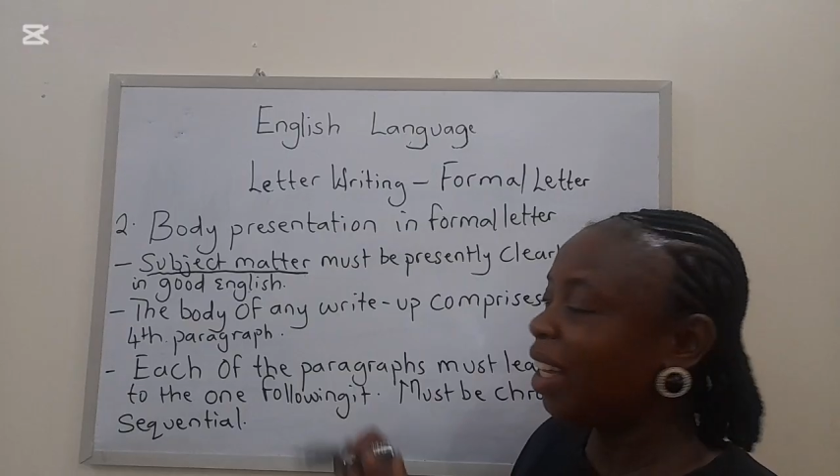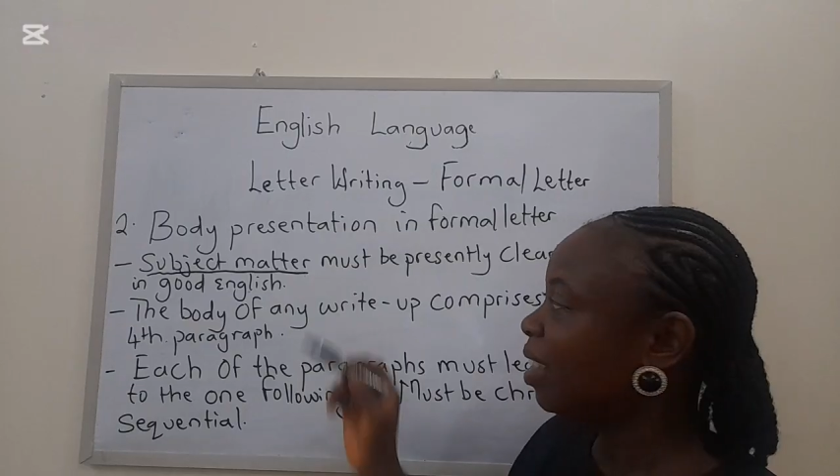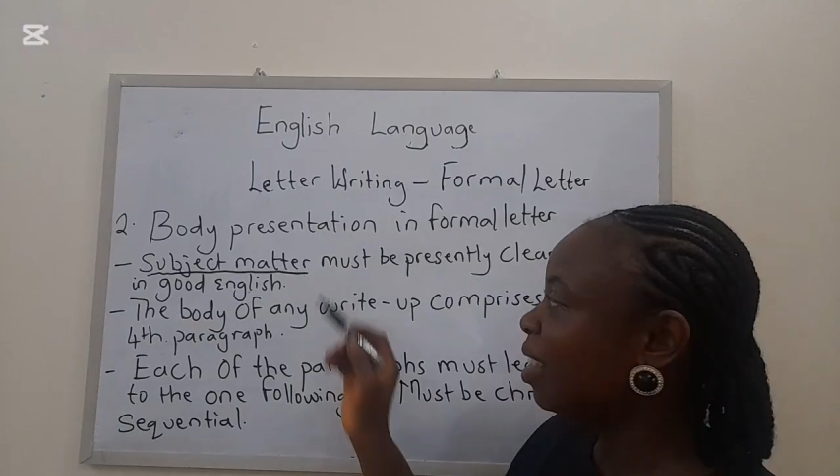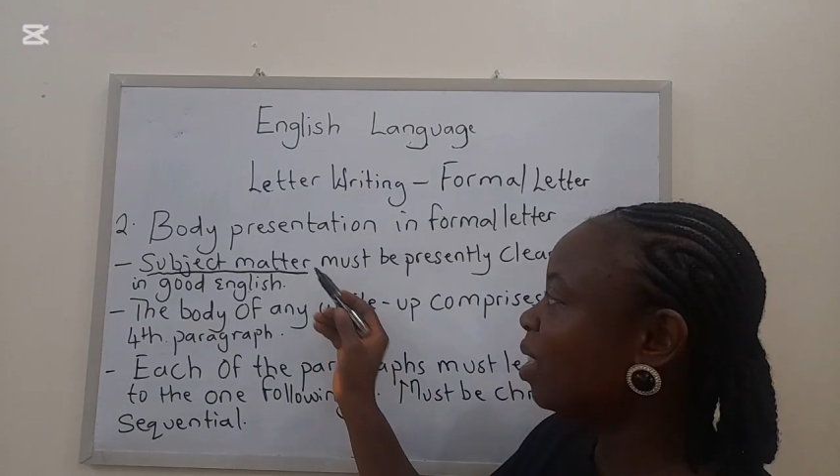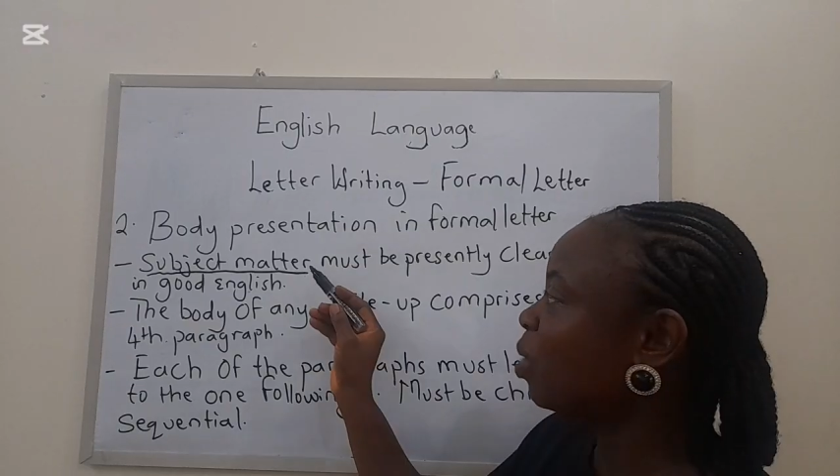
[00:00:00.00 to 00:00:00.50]

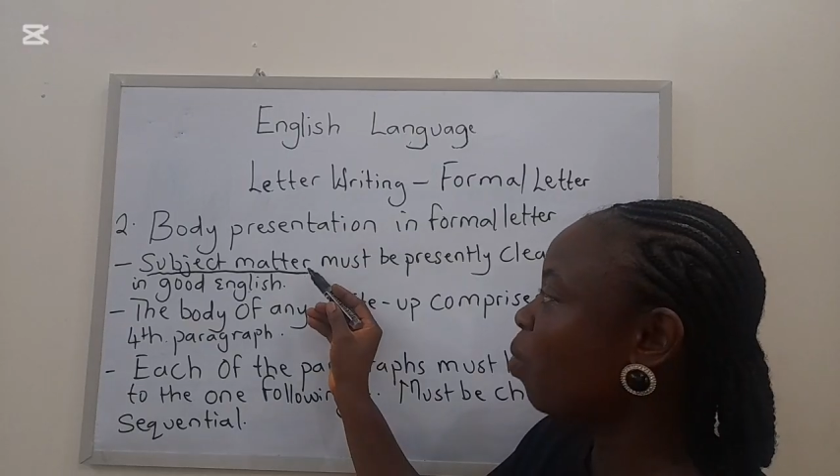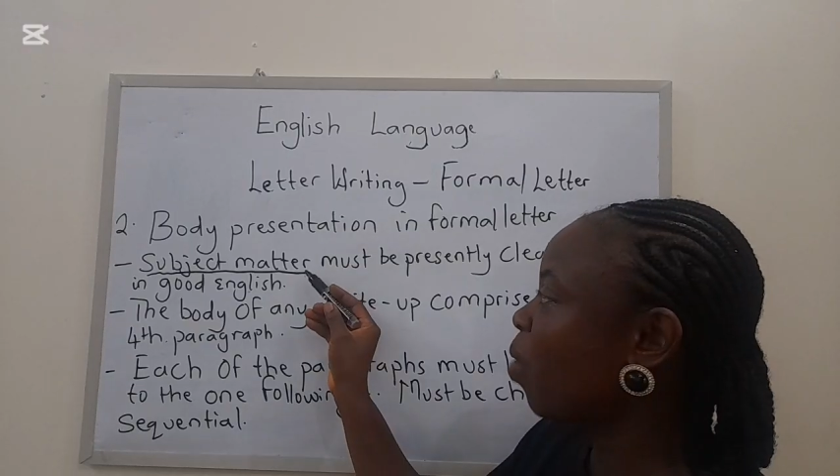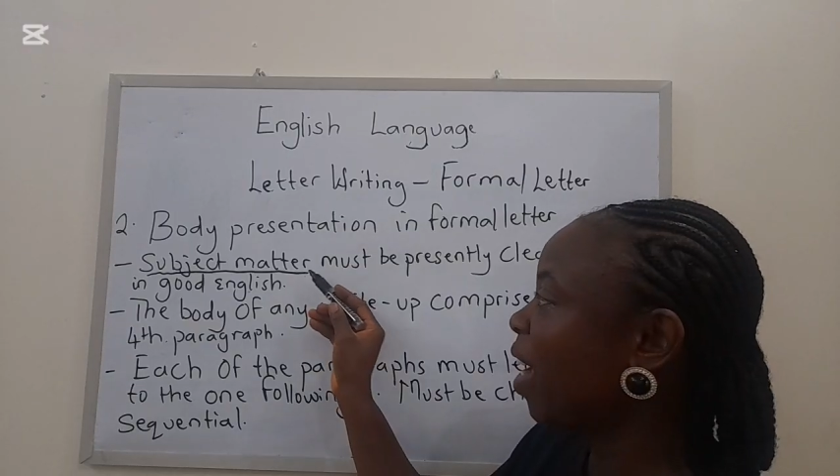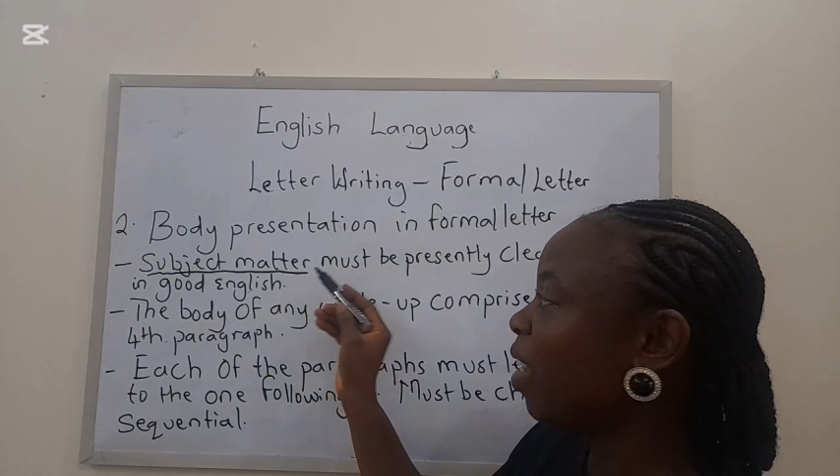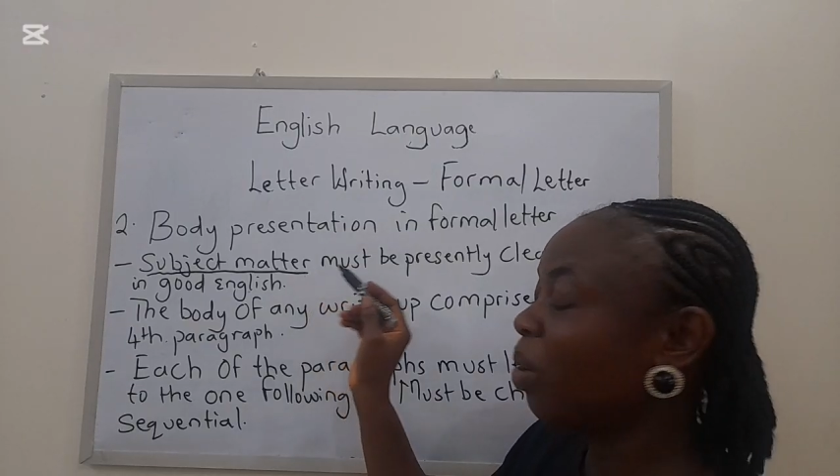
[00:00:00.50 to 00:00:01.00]
This is
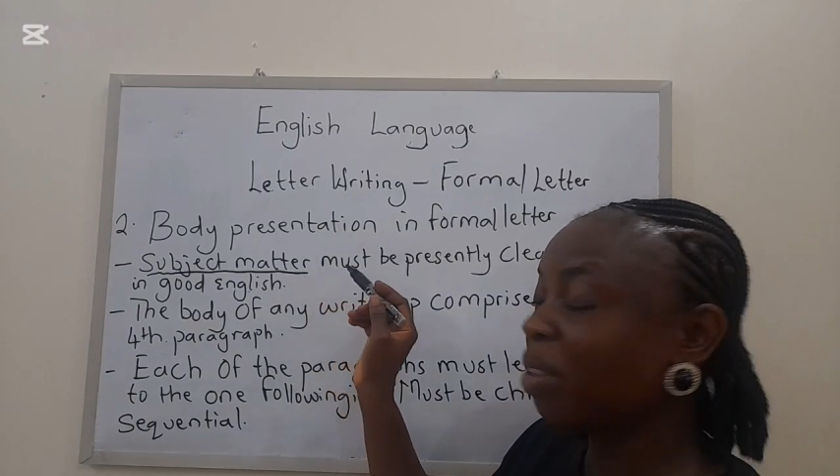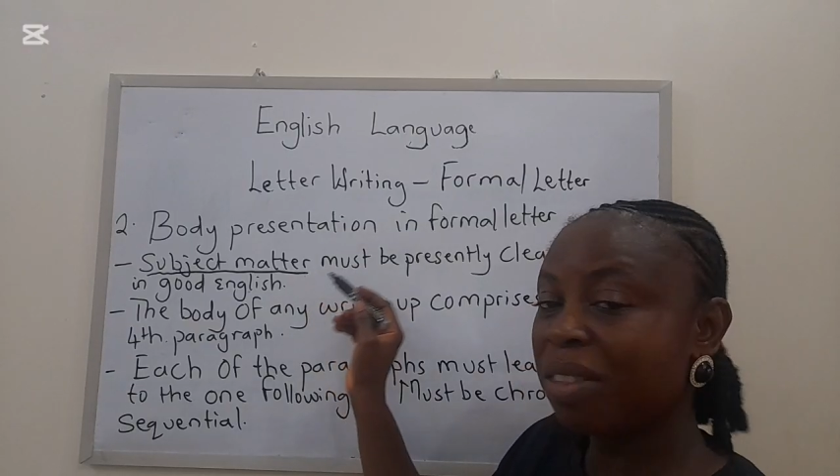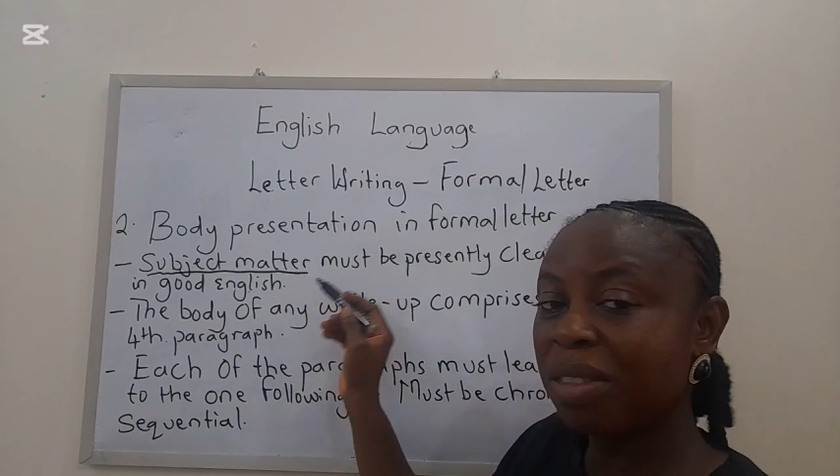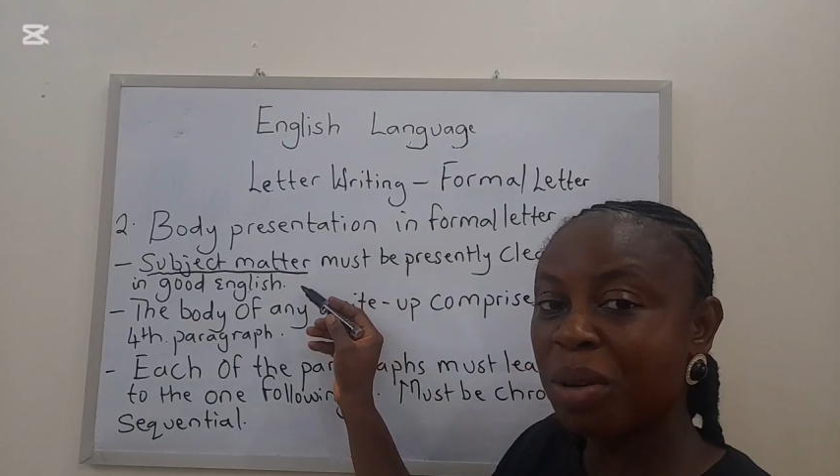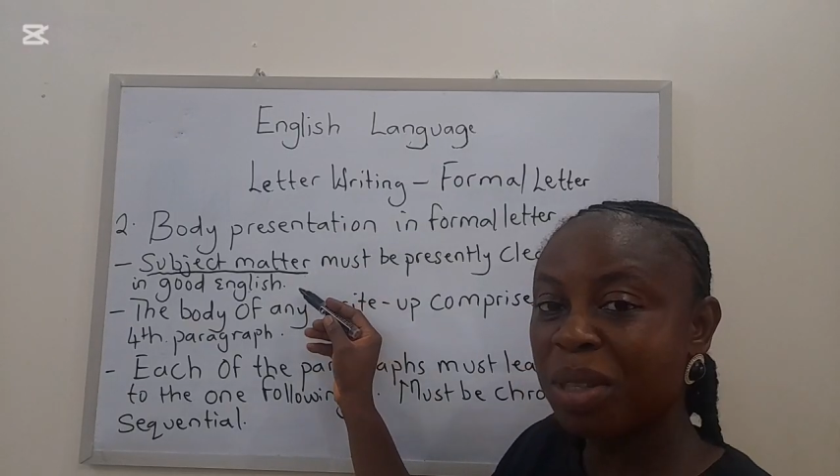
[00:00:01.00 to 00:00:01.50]
where your
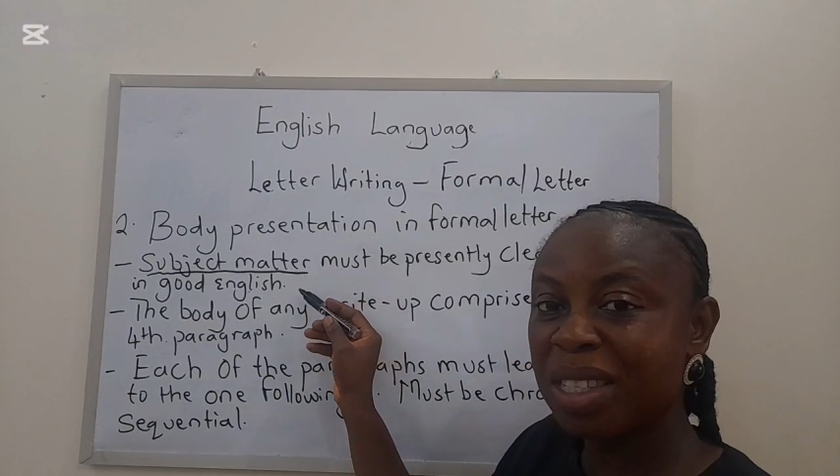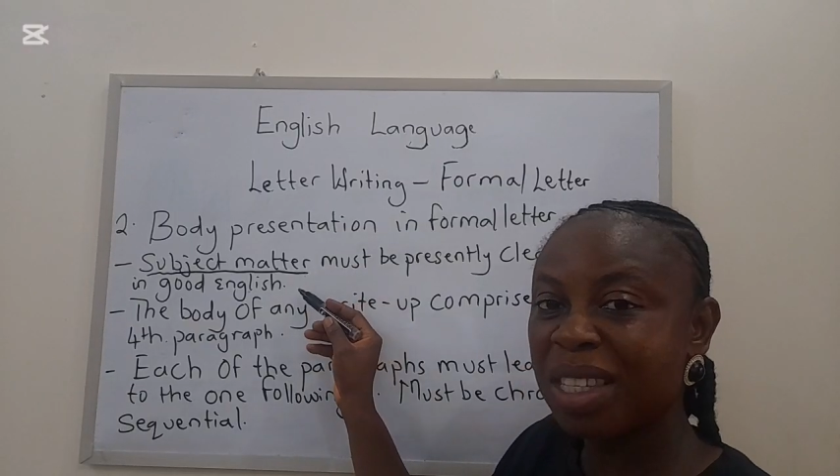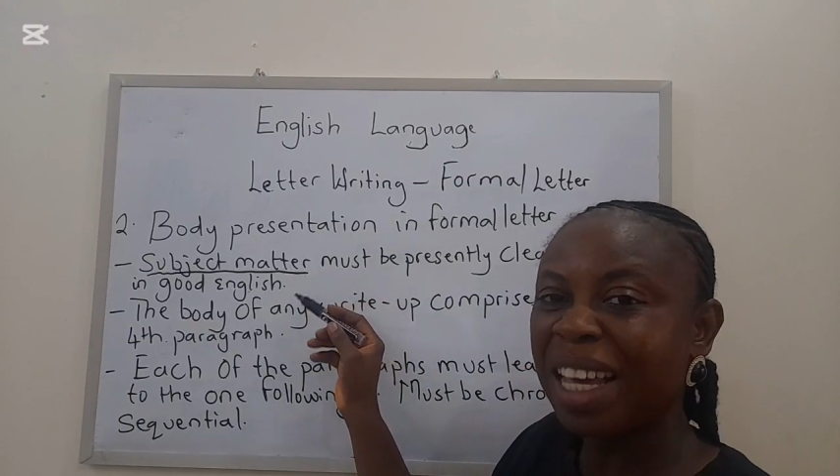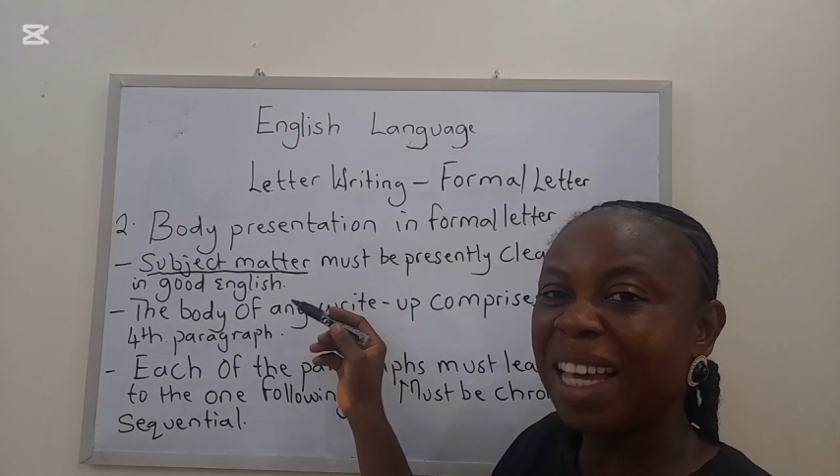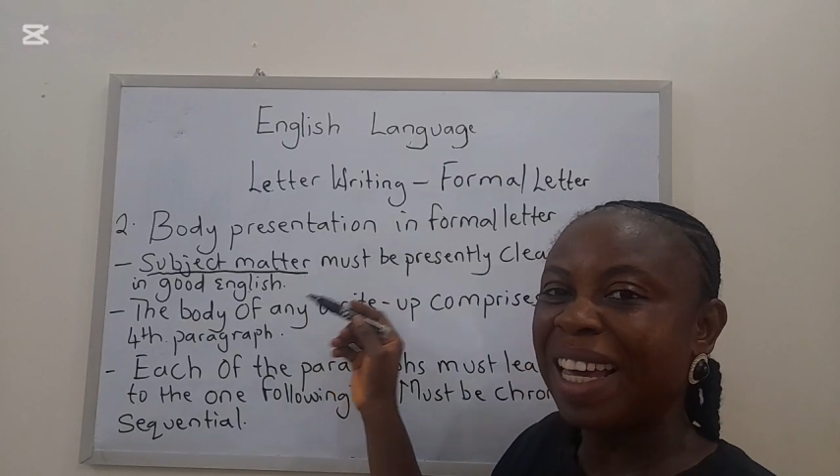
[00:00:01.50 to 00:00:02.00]
thoughts